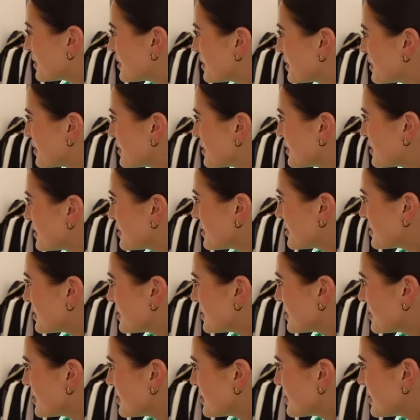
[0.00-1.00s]
a
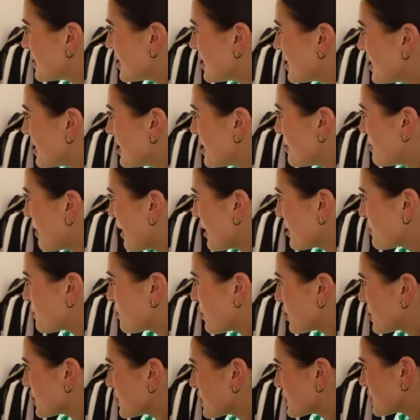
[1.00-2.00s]
bath
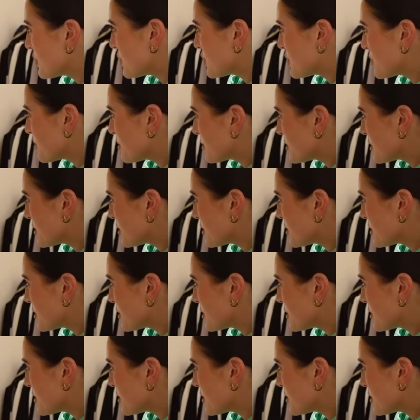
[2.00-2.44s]
product of some